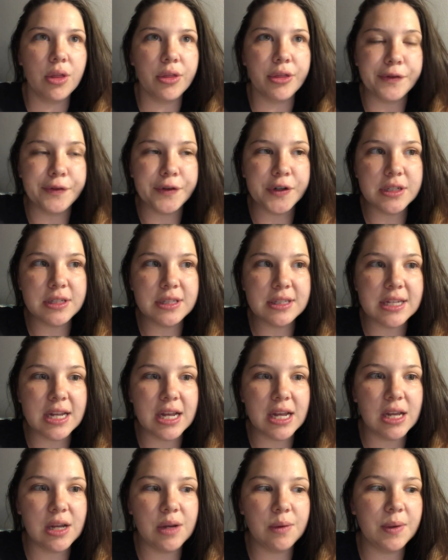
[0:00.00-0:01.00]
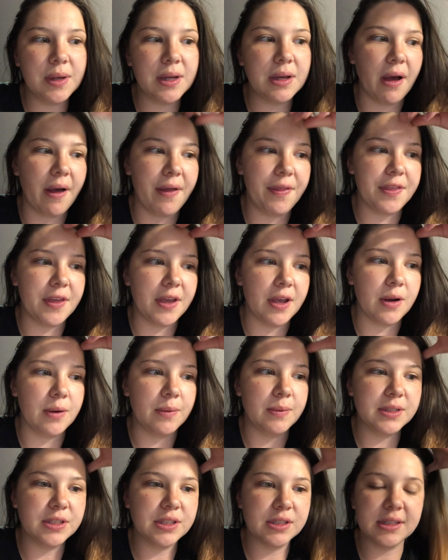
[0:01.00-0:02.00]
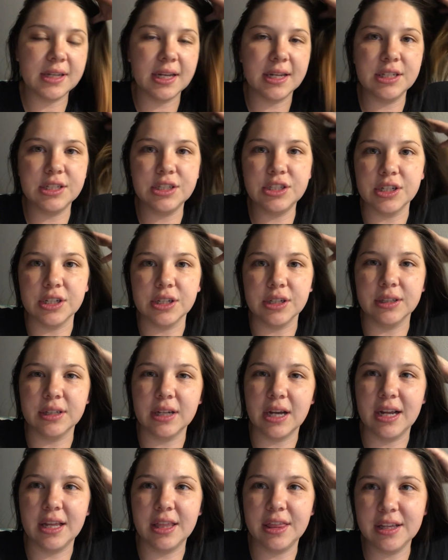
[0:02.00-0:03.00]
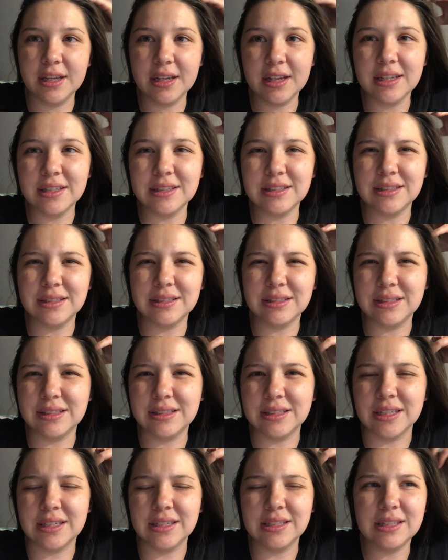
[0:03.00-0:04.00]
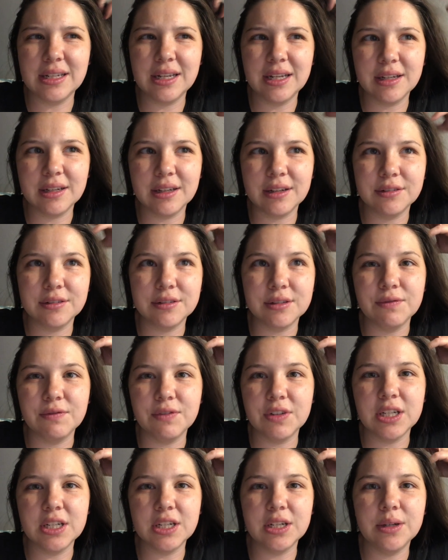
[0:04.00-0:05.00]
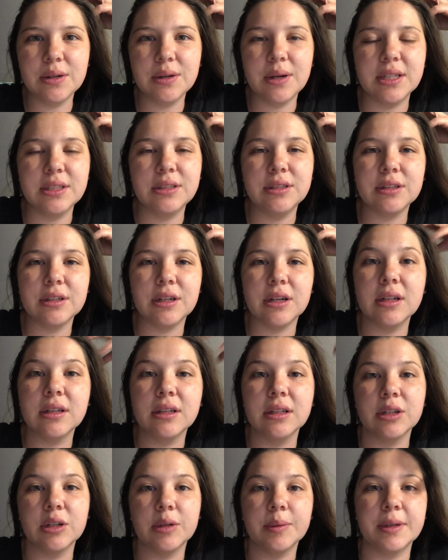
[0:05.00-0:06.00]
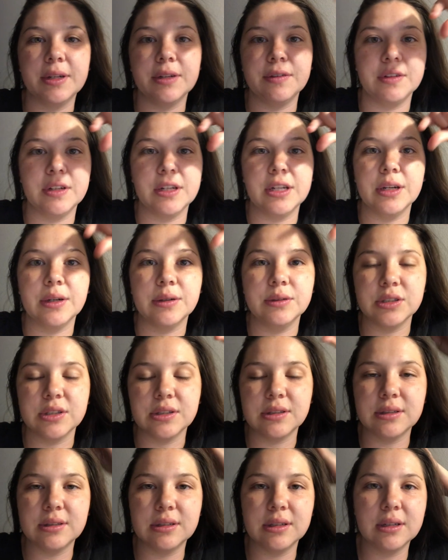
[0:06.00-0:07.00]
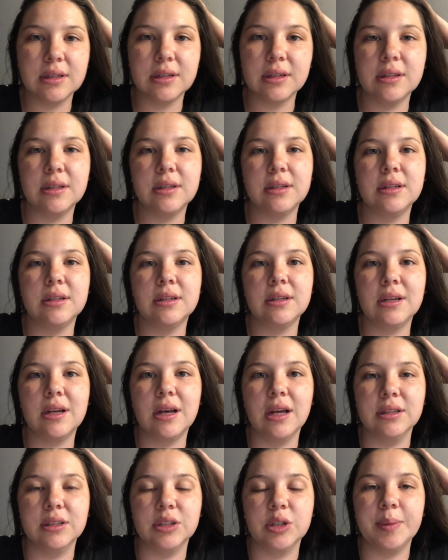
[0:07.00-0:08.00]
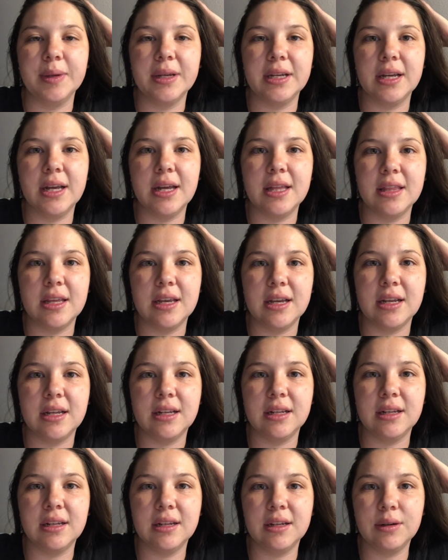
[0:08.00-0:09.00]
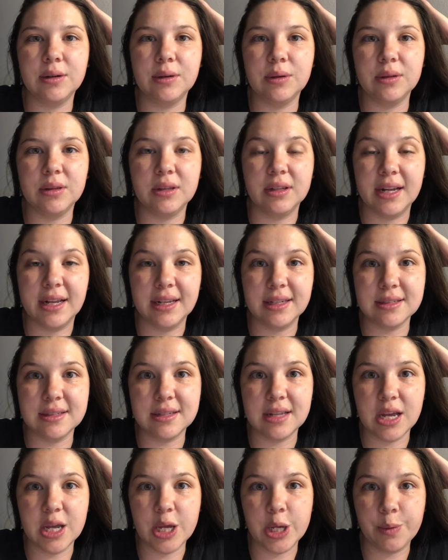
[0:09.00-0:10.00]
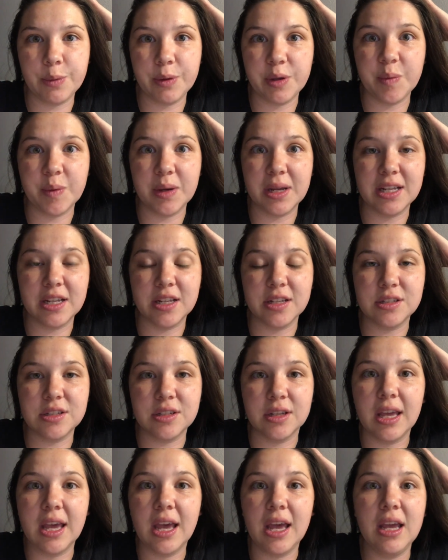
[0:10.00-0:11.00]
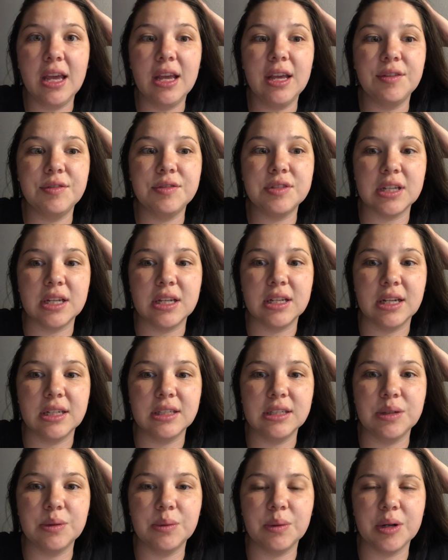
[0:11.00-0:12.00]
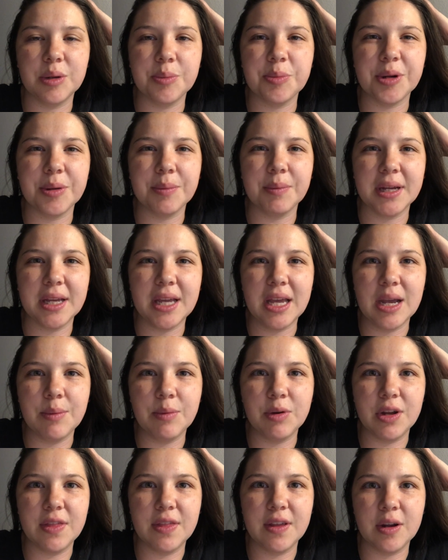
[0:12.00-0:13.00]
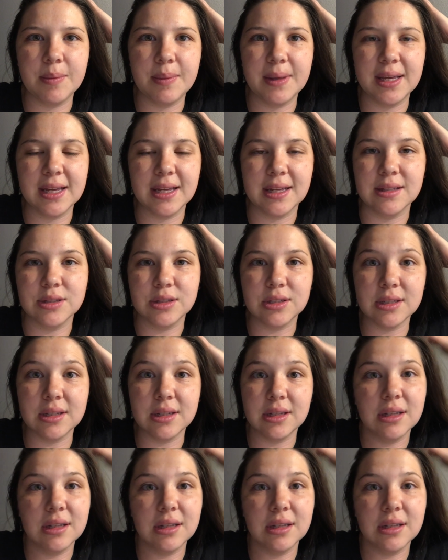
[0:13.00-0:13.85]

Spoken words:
the first day we got there, we just kind of chilled. I think I did take some video. I took a little bit of video, just a little bit, and then the next day we went into caves, and I didn't want to bring my camera in there because